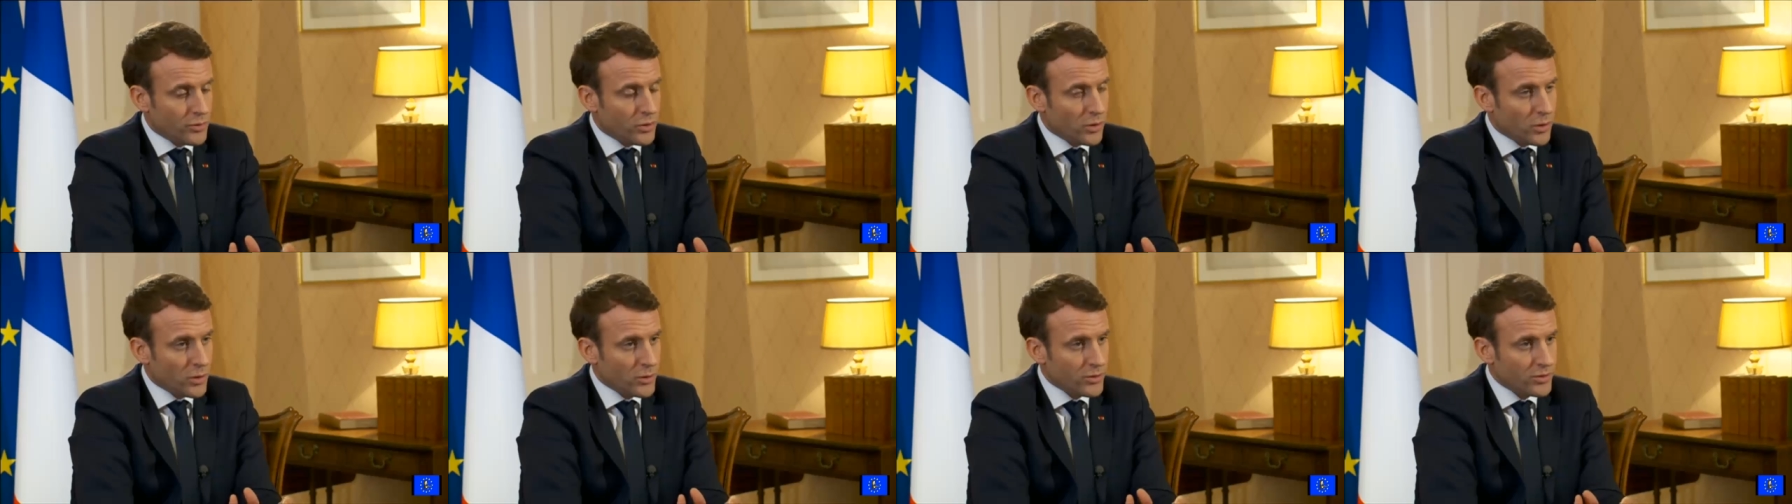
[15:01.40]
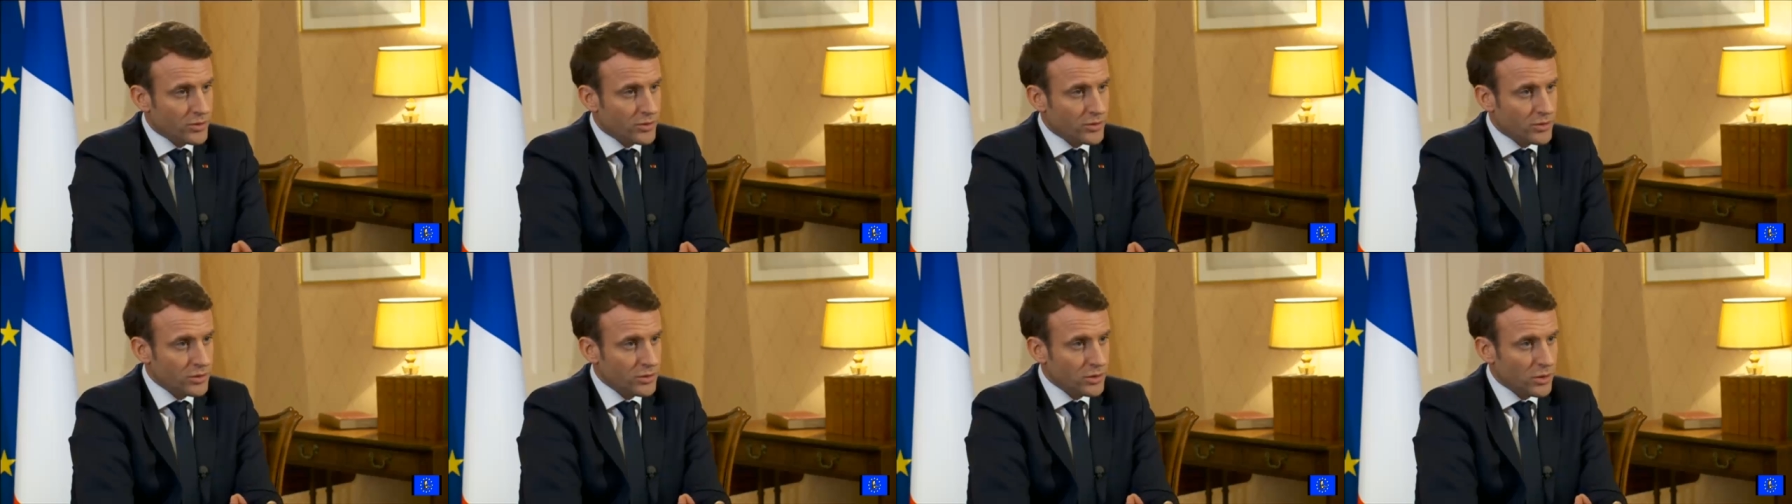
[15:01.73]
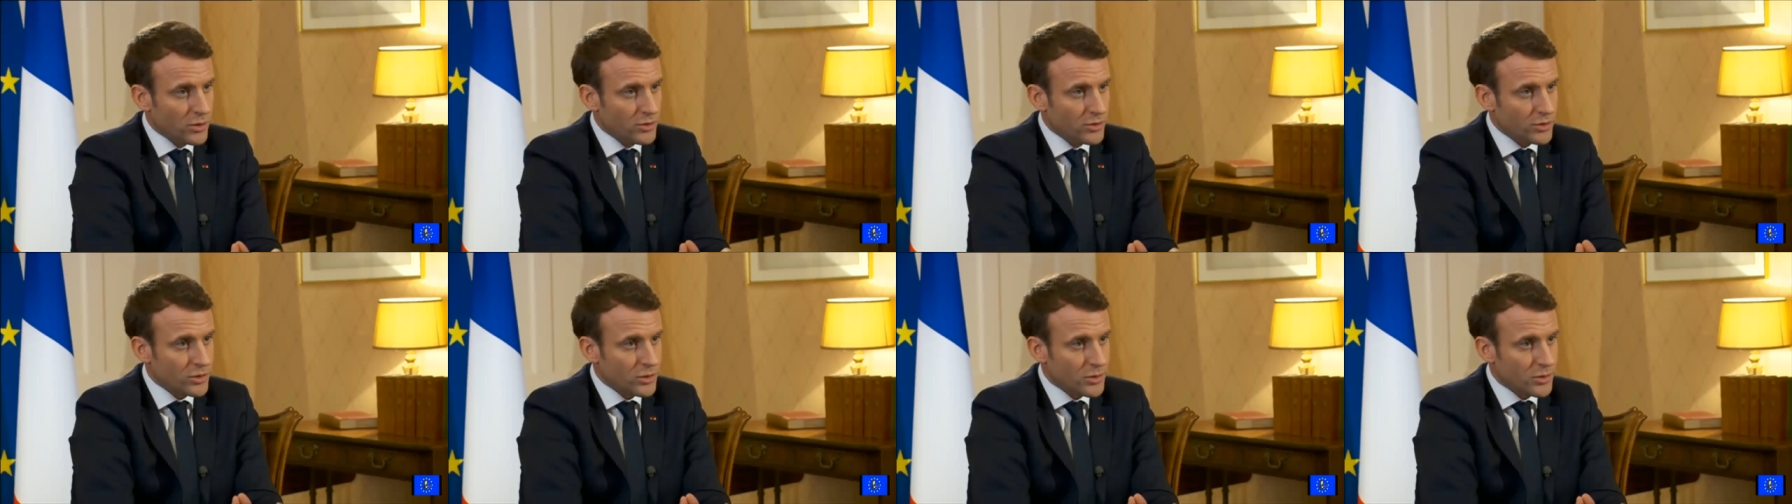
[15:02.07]
force
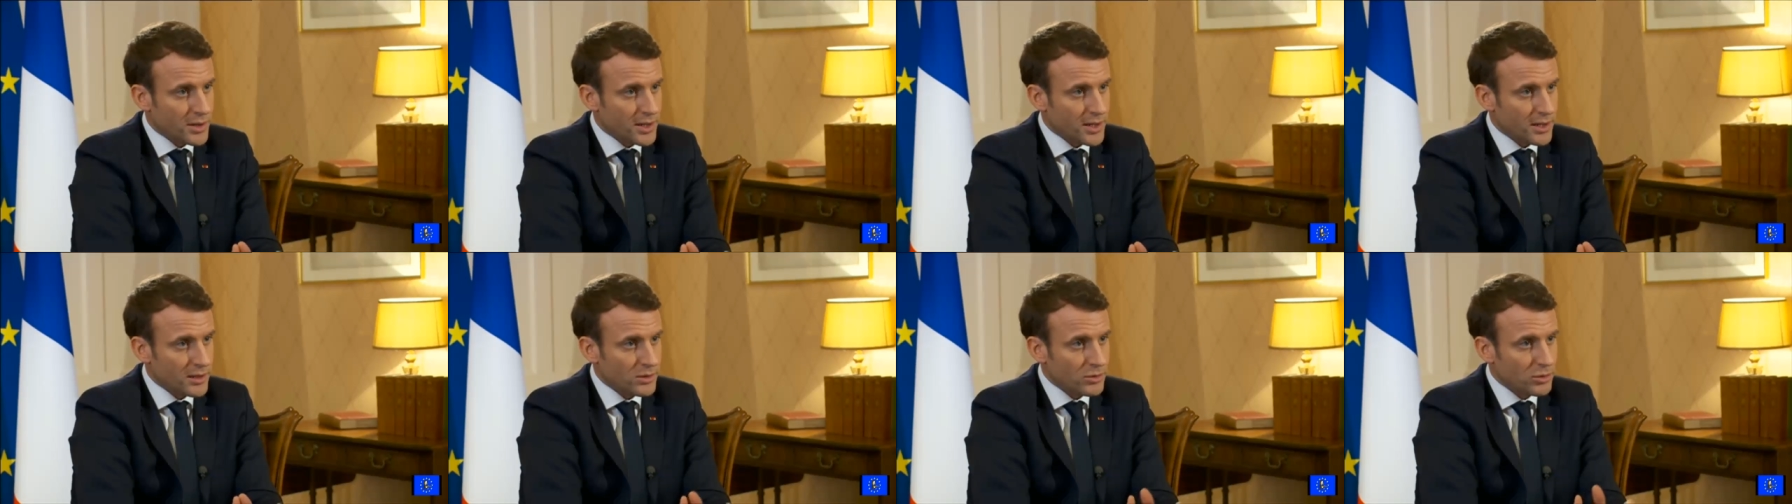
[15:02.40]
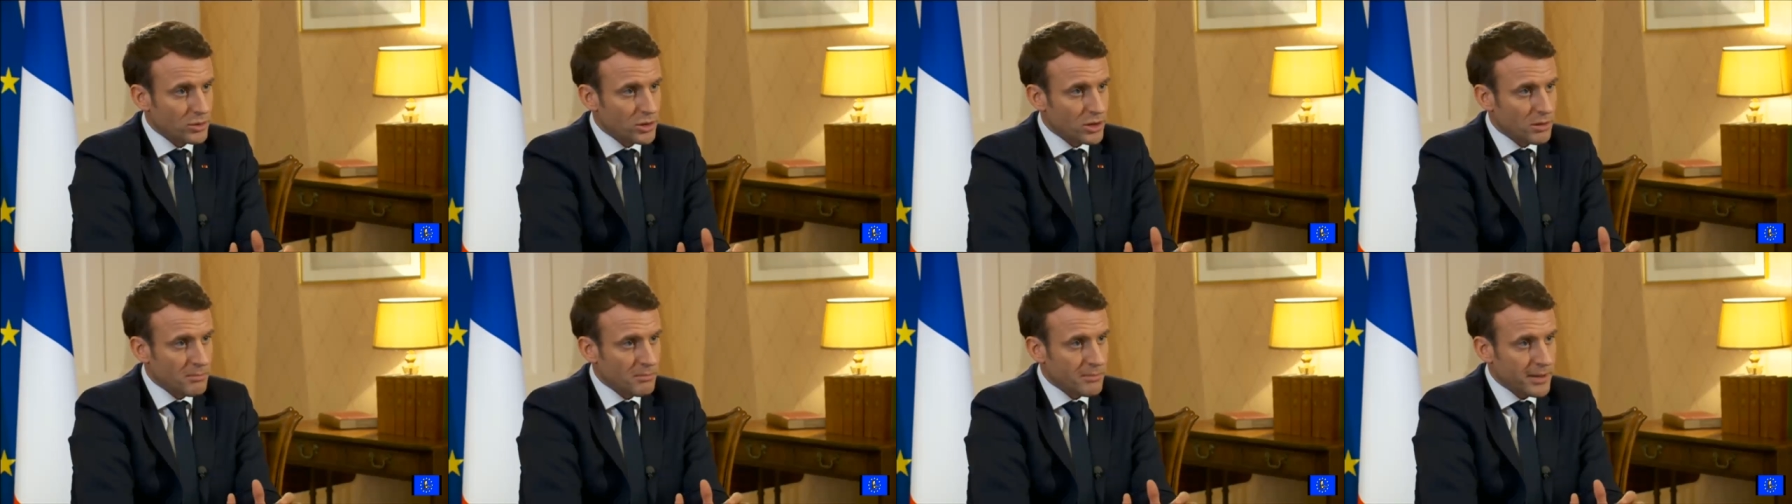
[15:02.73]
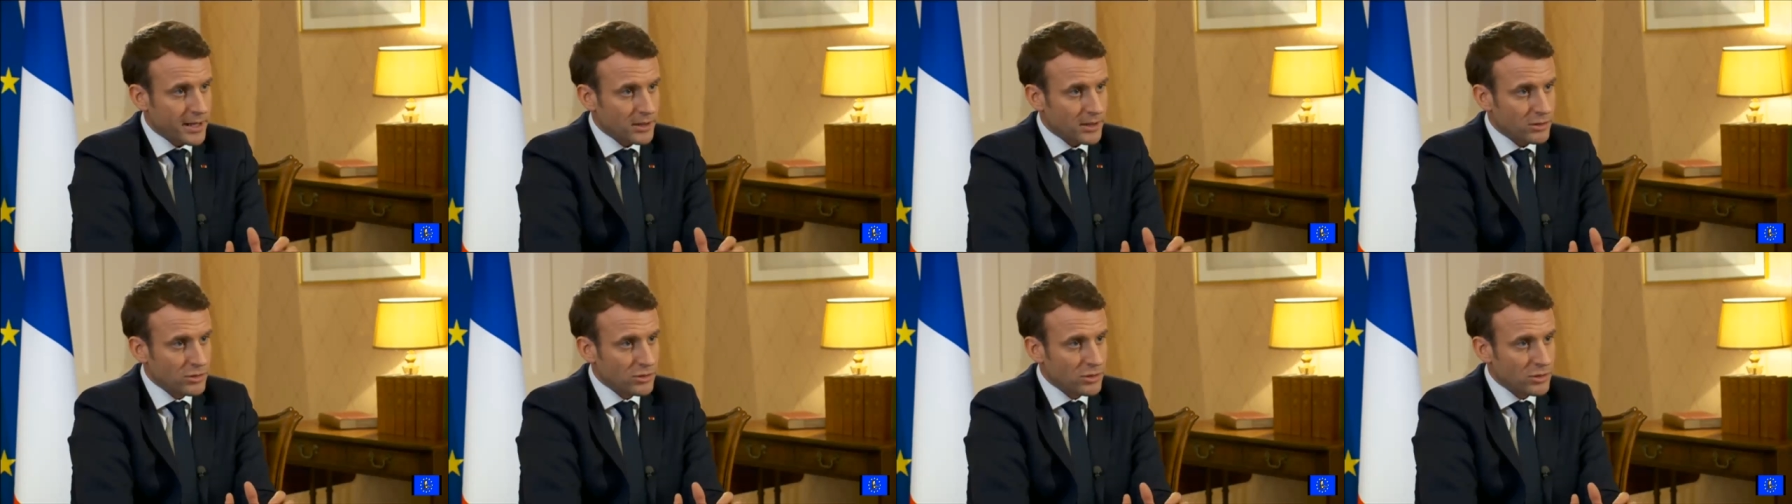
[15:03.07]
North Korea to come
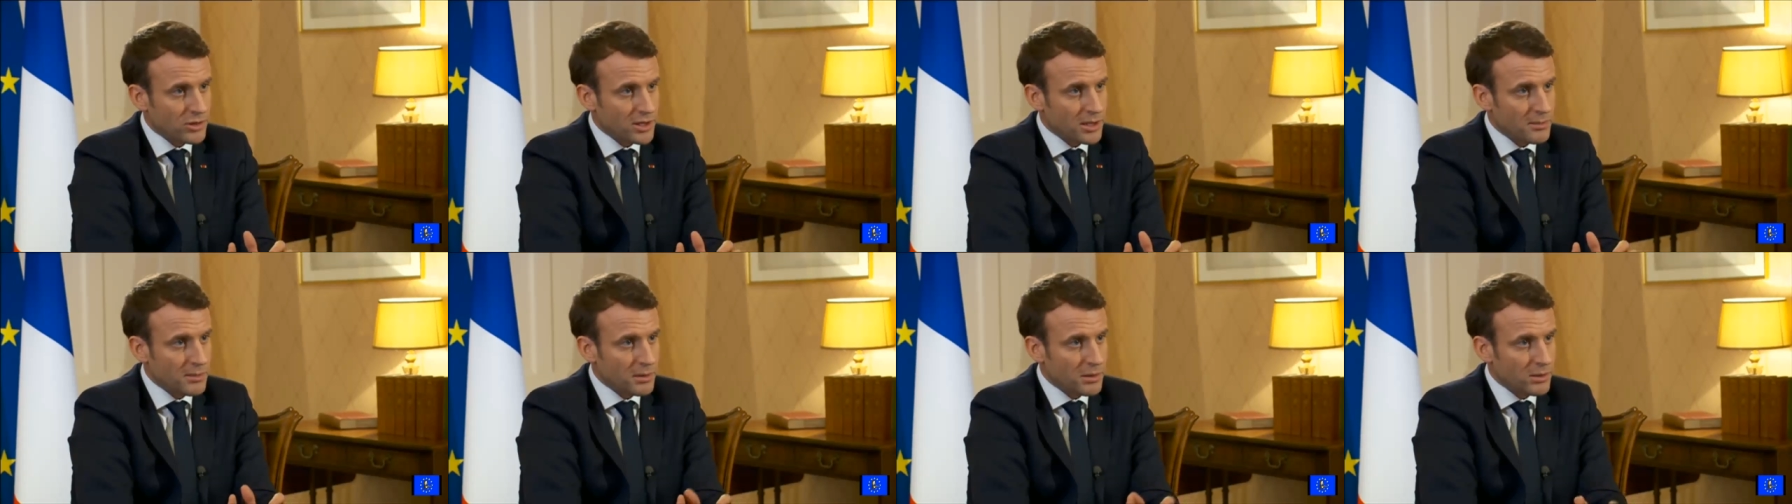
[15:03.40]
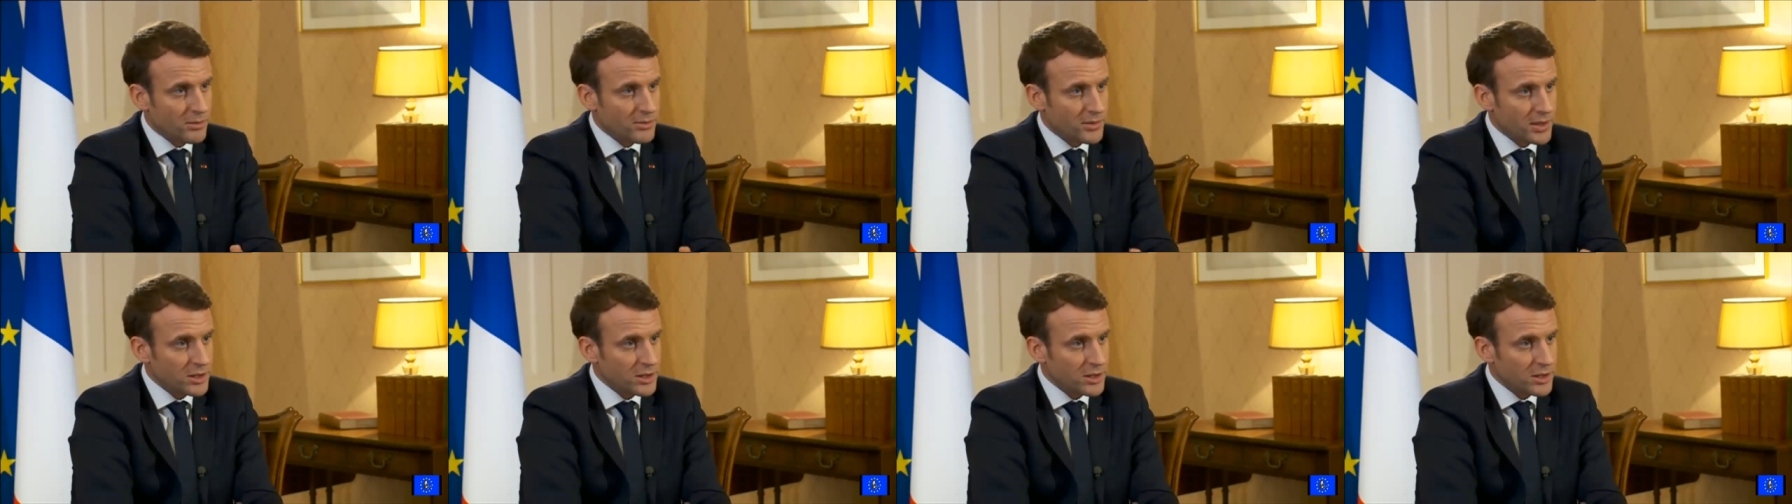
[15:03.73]
back to the table of